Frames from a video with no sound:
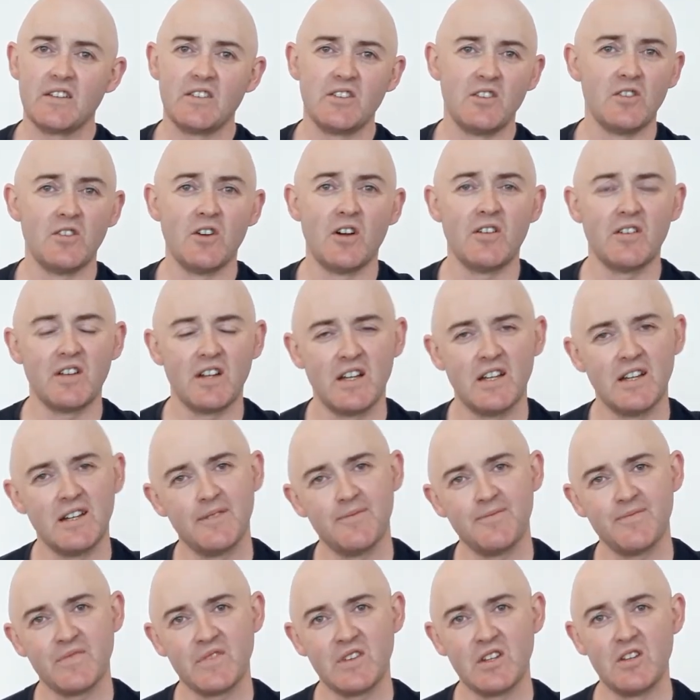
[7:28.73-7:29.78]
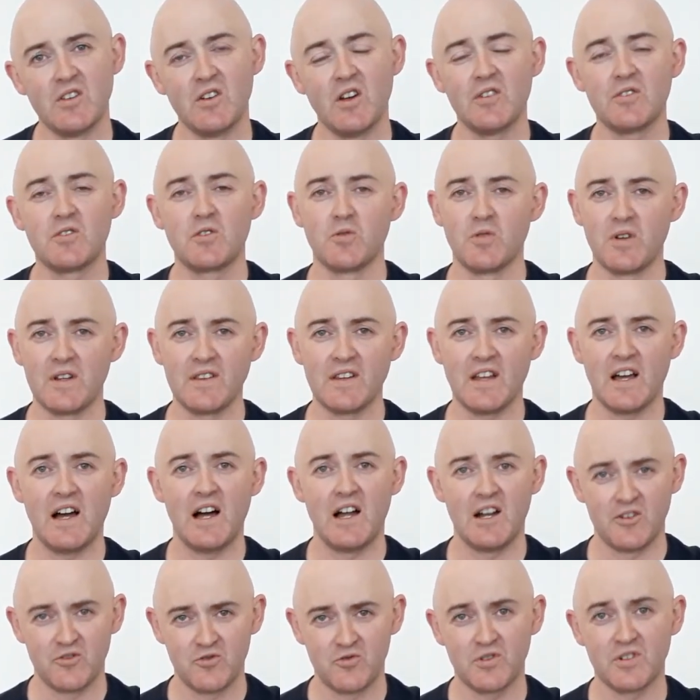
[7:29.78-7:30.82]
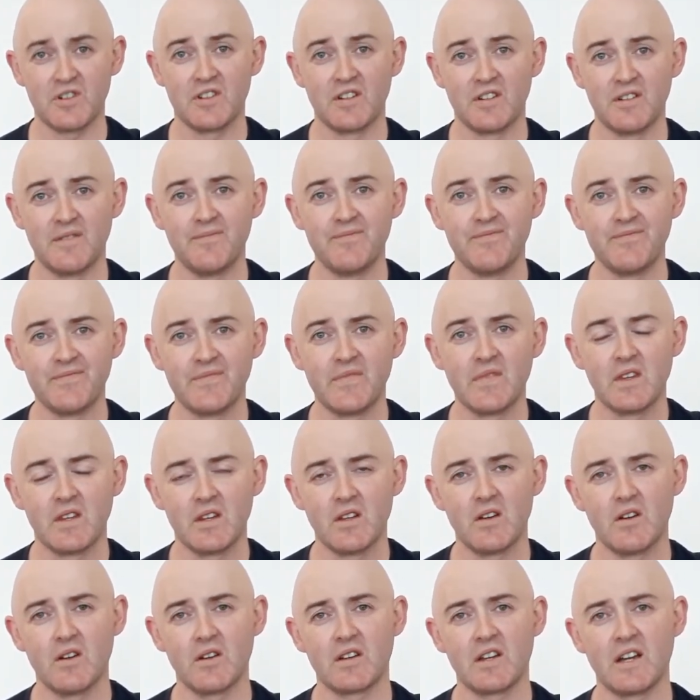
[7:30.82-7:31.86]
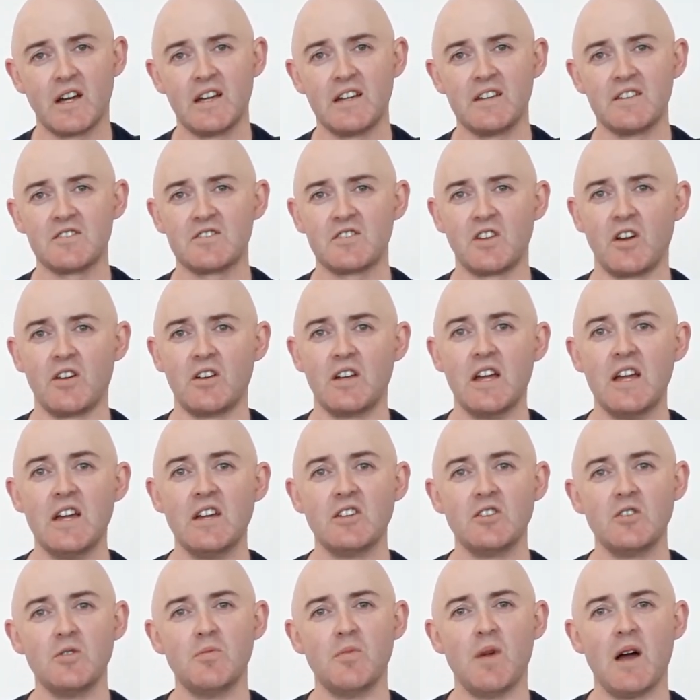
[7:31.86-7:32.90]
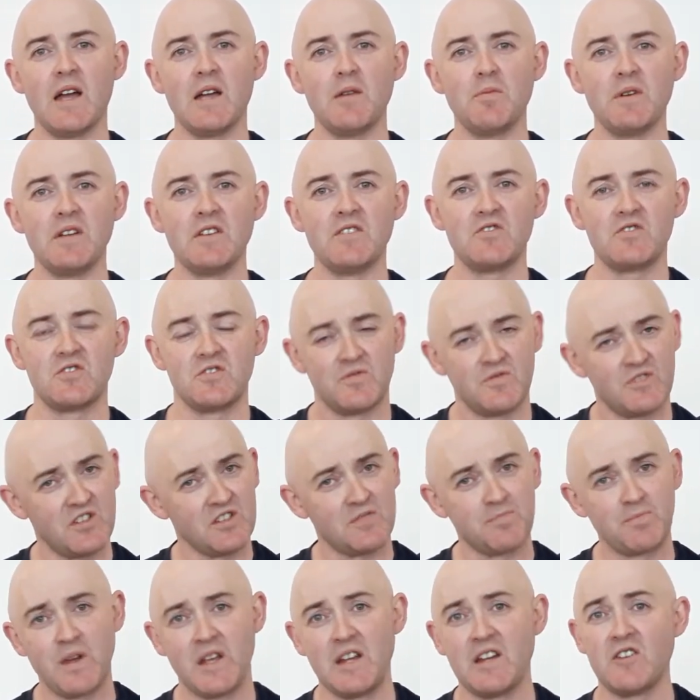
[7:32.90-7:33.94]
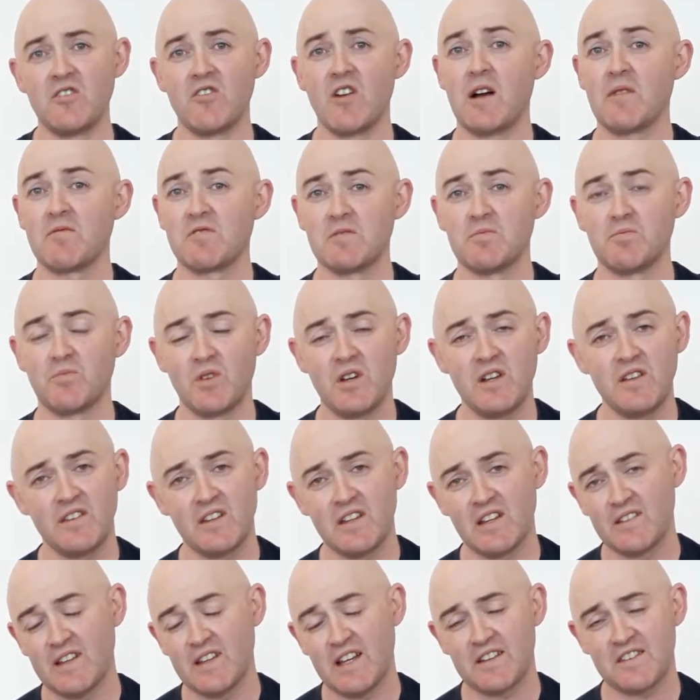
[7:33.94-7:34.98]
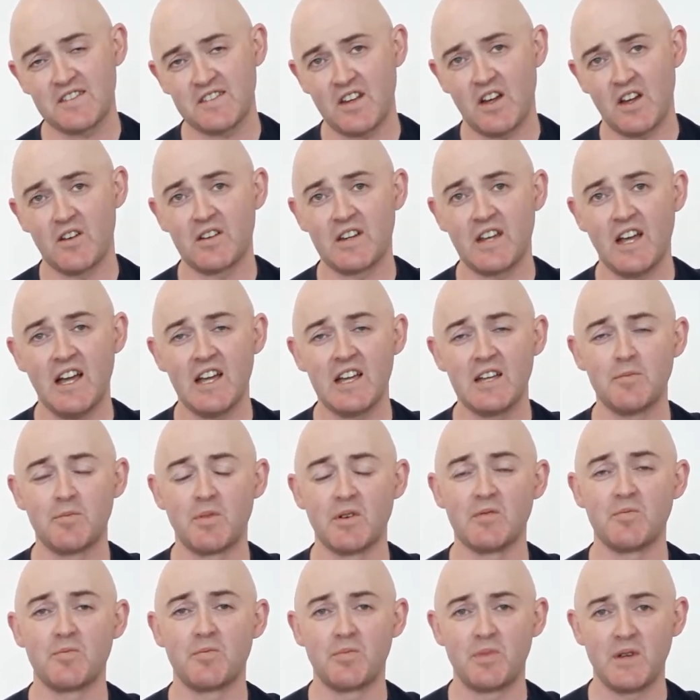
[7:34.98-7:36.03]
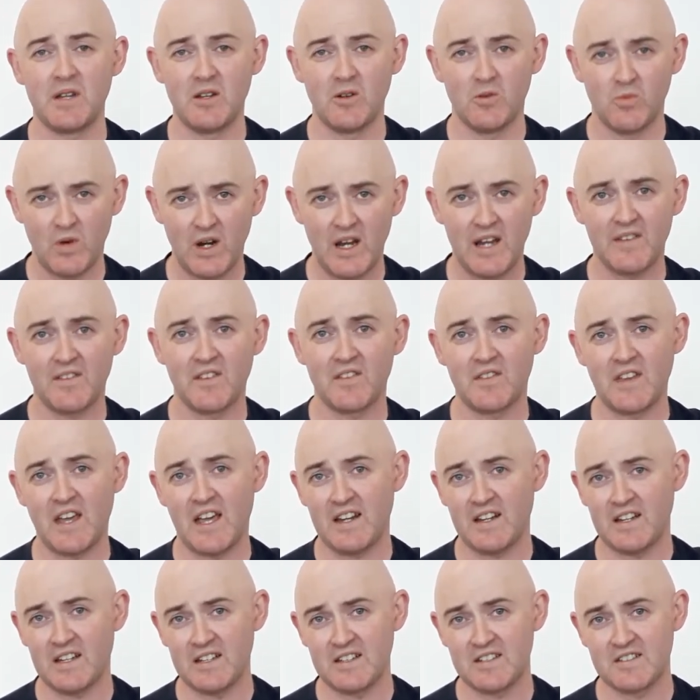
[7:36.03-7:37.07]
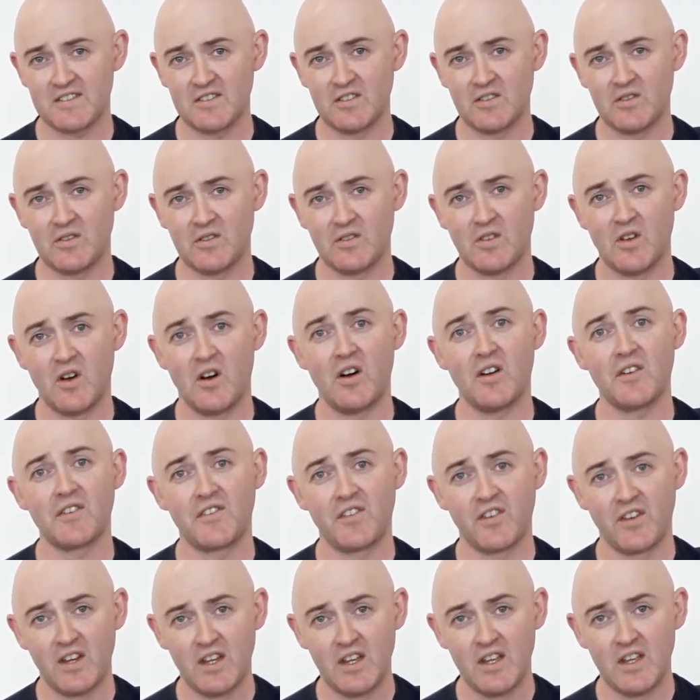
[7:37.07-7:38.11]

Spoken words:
you're not doing the 100. Okay, so you may be just beating your arms and breathing, and that's okay, but be aware that that is not